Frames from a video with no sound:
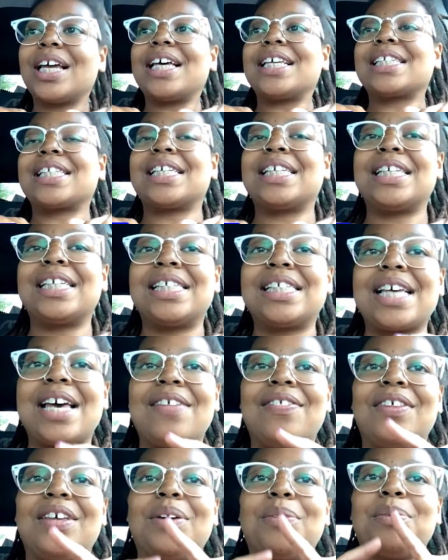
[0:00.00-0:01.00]
lessons
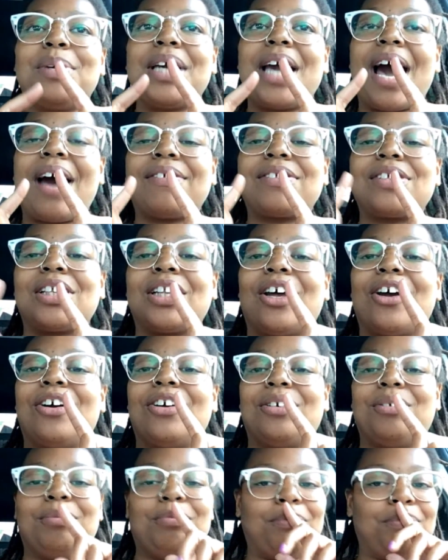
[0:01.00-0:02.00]
and then we have to
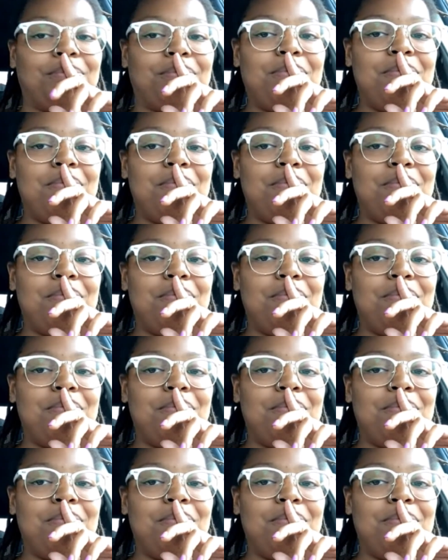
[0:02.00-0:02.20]
learn